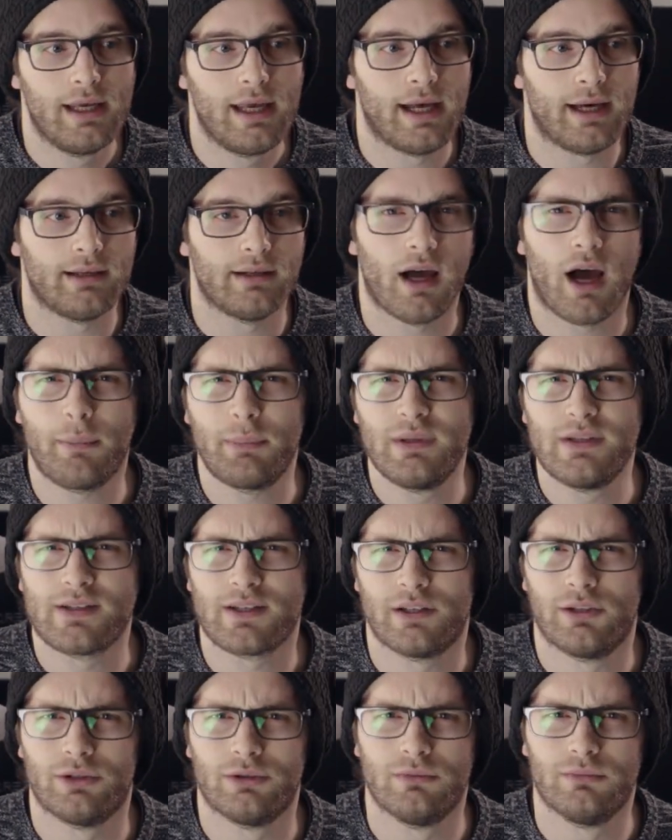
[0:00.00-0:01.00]
And up
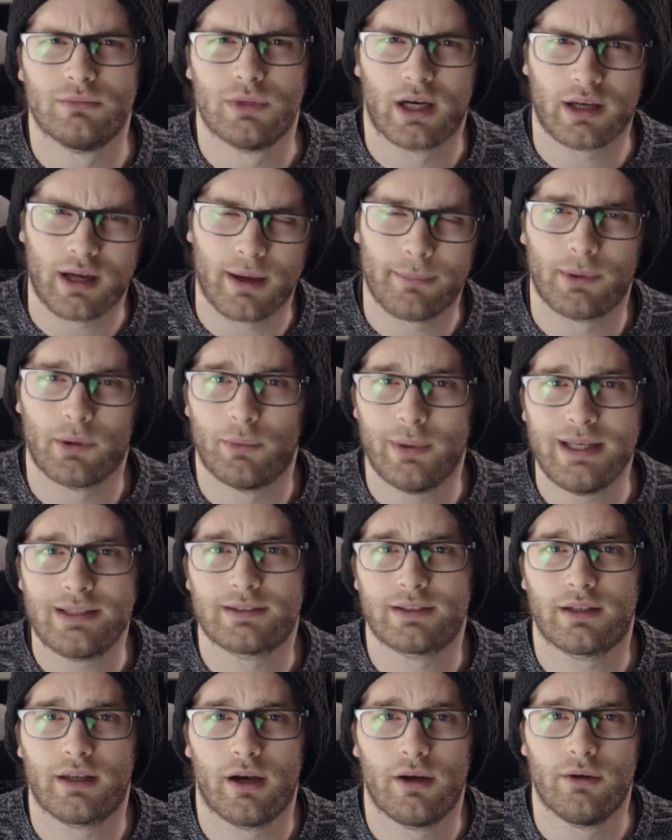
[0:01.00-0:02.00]
until a couple of
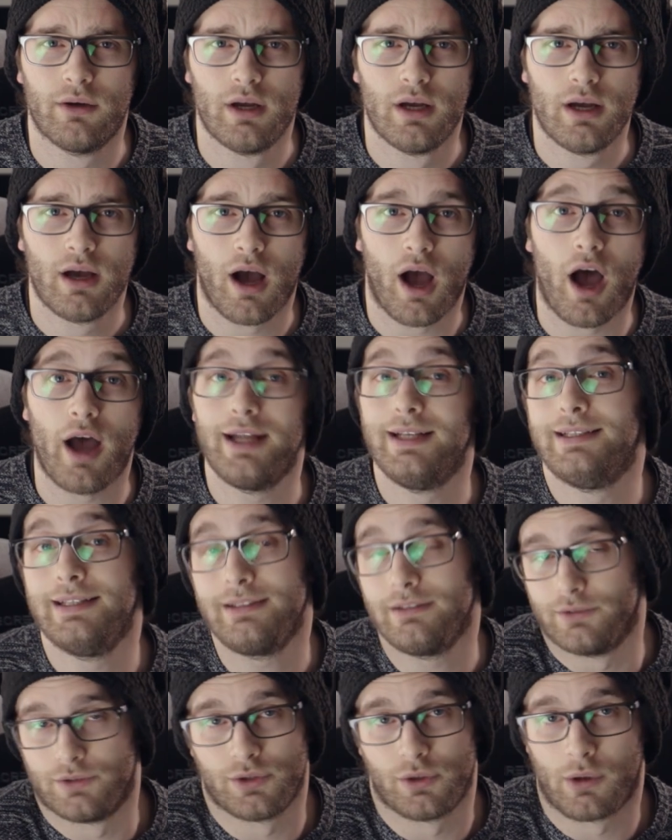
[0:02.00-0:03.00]
weeks ago, I
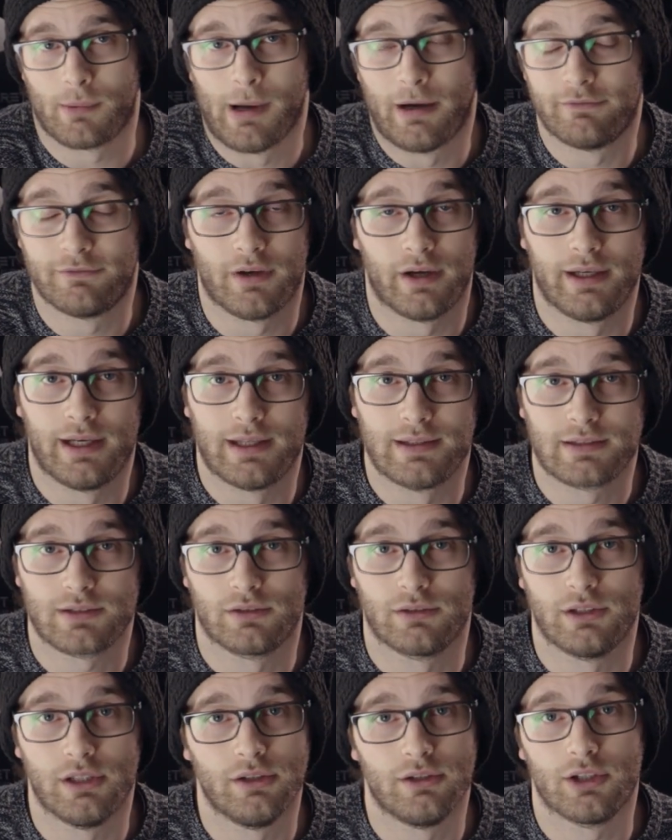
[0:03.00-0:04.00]
didn't talk about finance
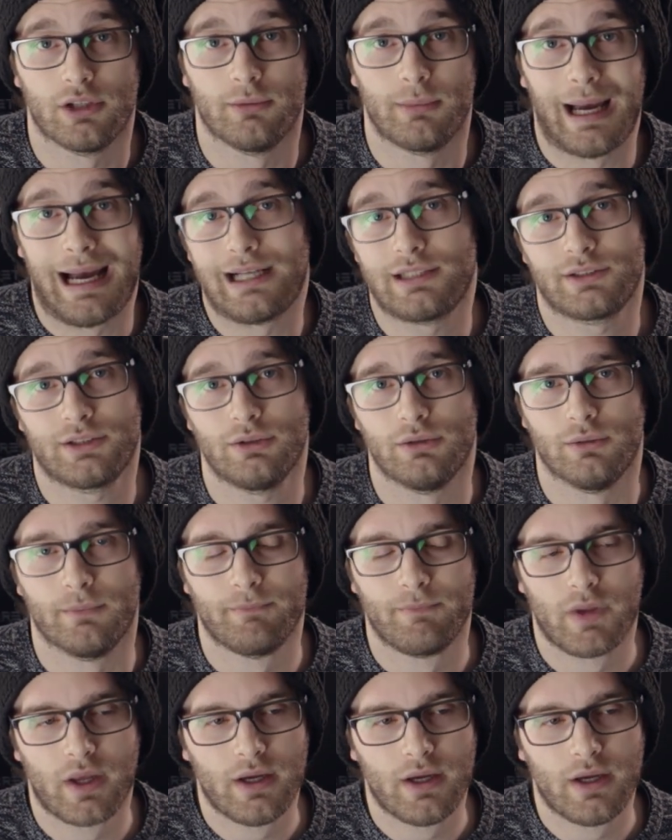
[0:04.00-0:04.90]
on YouTube at all.